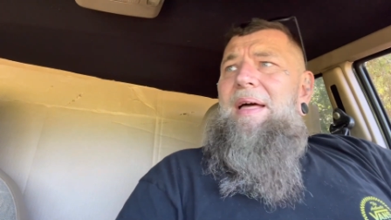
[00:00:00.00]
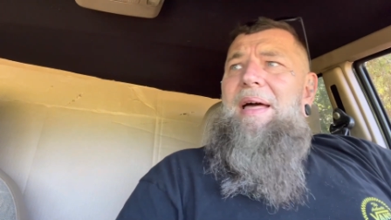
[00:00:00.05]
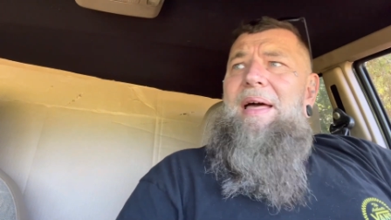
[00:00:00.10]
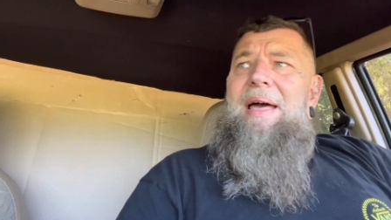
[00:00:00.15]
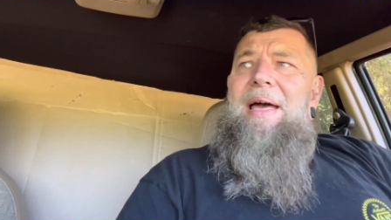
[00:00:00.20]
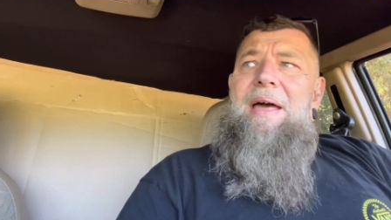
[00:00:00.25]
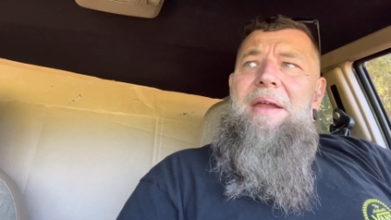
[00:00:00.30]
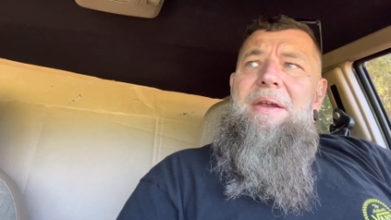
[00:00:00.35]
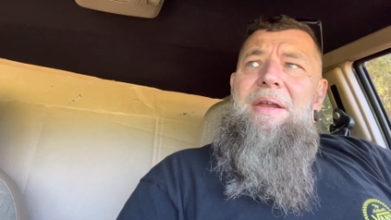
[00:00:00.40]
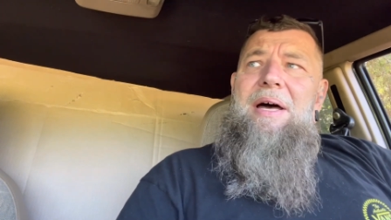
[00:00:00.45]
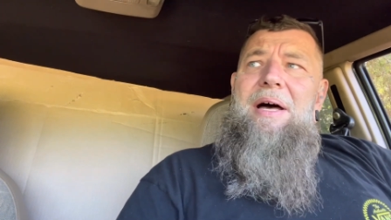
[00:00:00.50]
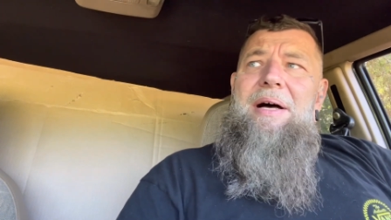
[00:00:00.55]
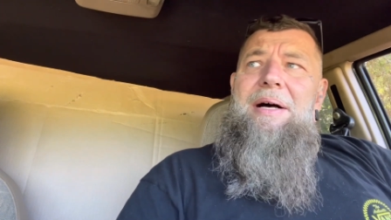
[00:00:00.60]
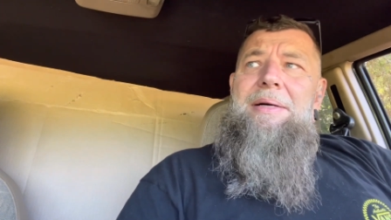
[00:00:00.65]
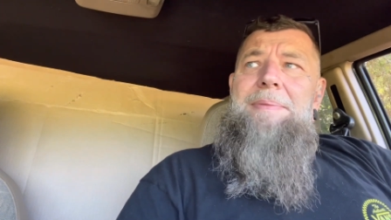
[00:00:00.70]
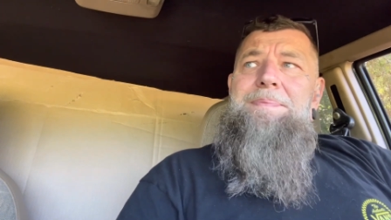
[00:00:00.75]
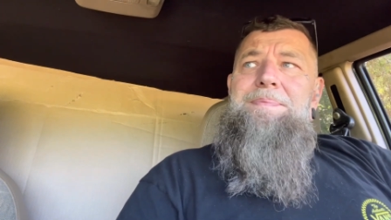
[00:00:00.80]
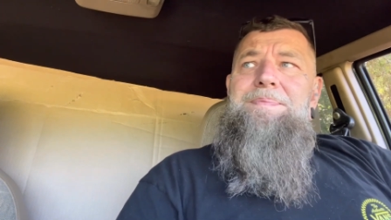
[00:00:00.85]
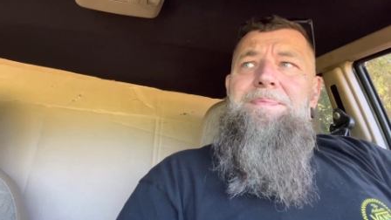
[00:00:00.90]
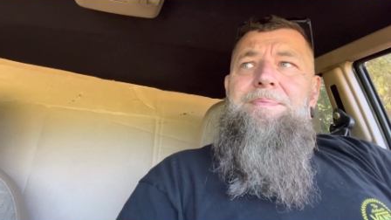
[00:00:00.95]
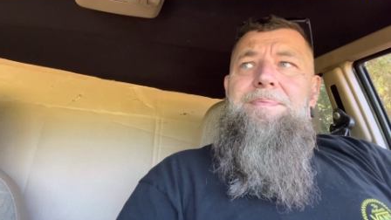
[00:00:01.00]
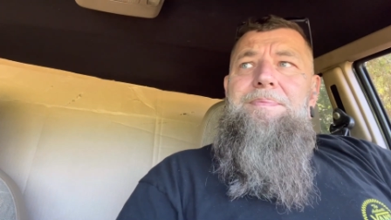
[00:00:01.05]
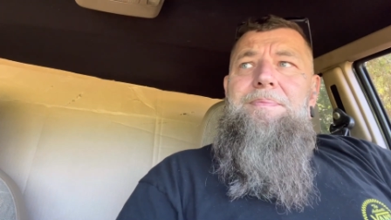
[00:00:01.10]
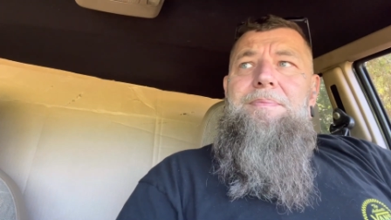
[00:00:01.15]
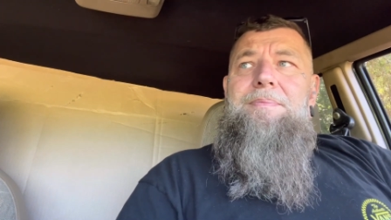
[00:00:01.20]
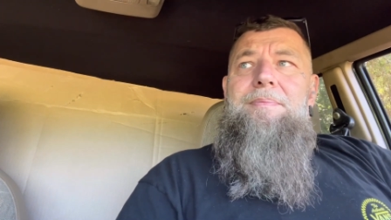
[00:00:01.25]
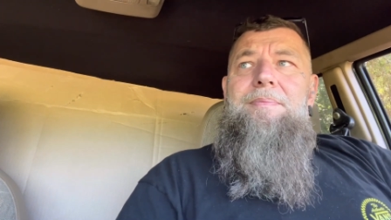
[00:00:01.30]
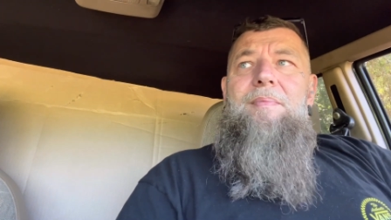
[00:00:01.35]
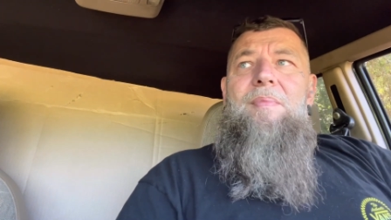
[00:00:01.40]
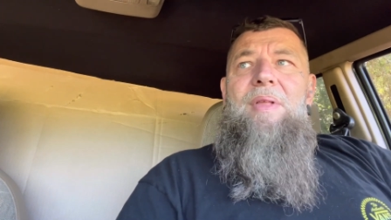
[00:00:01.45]
and uh,
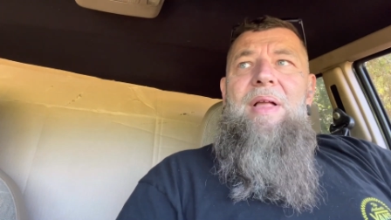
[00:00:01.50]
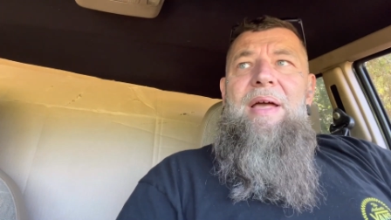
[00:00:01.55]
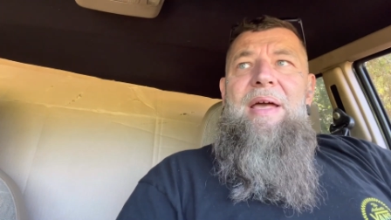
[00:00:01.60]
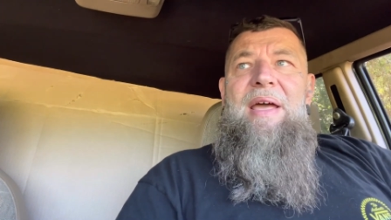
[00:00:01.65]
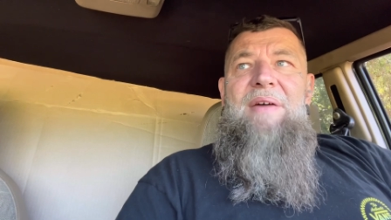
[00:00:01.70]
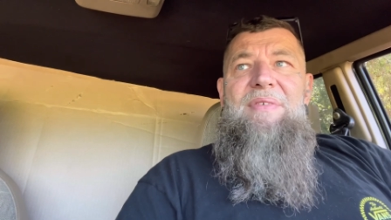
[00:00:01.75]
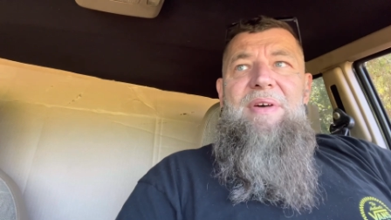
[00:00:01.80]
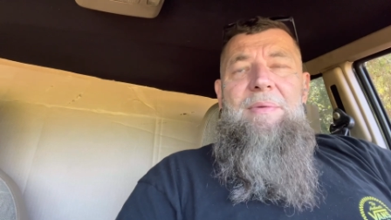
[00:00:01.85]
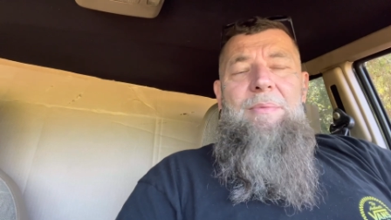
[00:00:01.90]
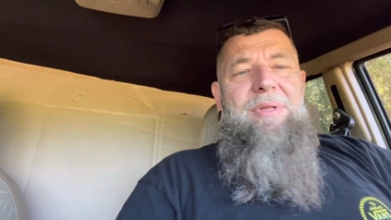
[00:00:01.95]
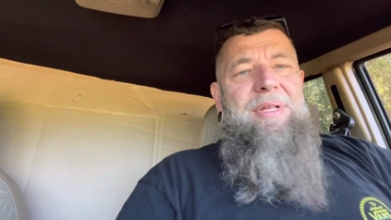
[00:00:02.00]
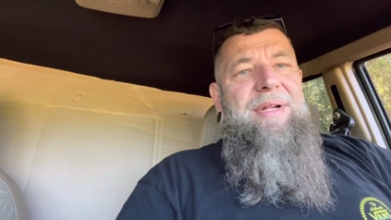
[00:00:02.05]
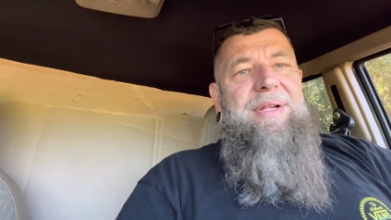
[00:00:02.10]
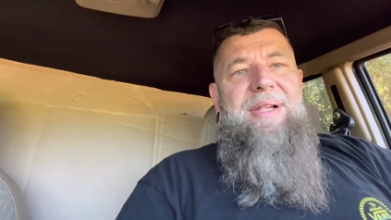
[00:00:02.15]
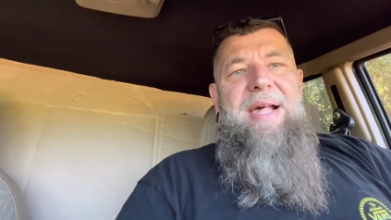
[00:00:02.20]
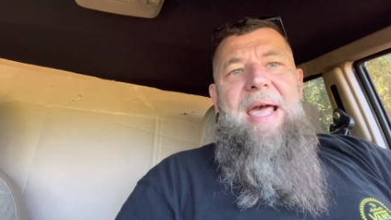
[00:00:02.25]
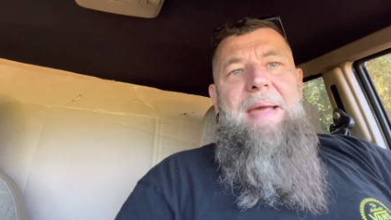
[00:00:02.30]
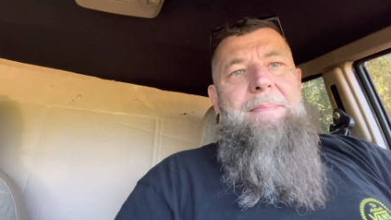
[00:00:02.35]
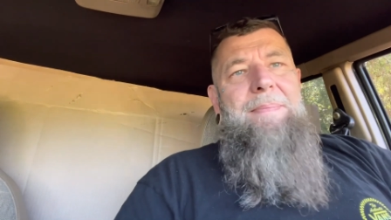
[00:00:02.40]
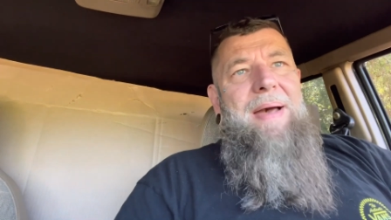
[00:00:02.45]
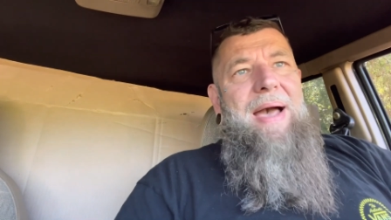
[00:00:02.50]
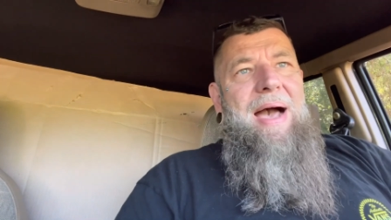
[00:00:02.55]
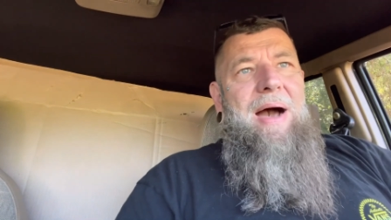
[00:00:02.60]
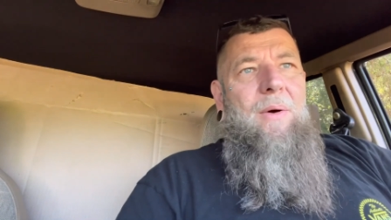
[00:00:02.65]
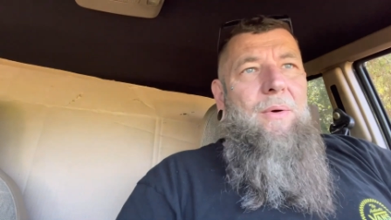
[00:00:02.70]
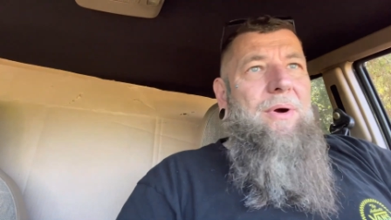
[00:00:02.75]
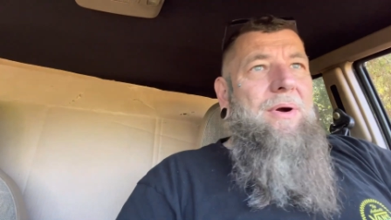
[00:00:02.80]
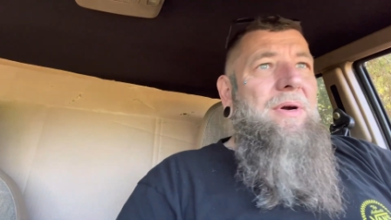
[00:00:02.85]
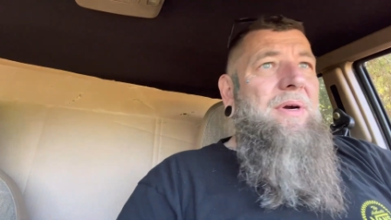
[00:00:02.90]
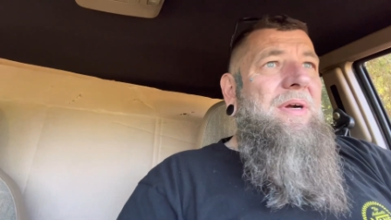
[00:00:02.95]
even with the same
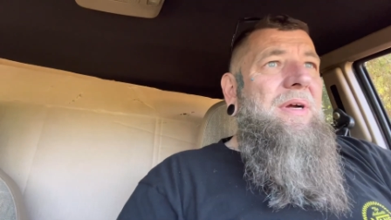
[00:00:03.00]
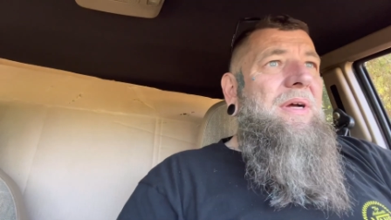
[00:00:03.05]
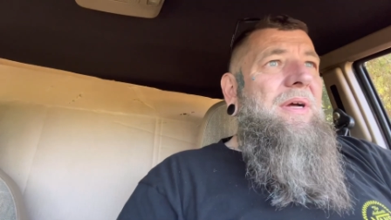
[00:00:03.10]
power,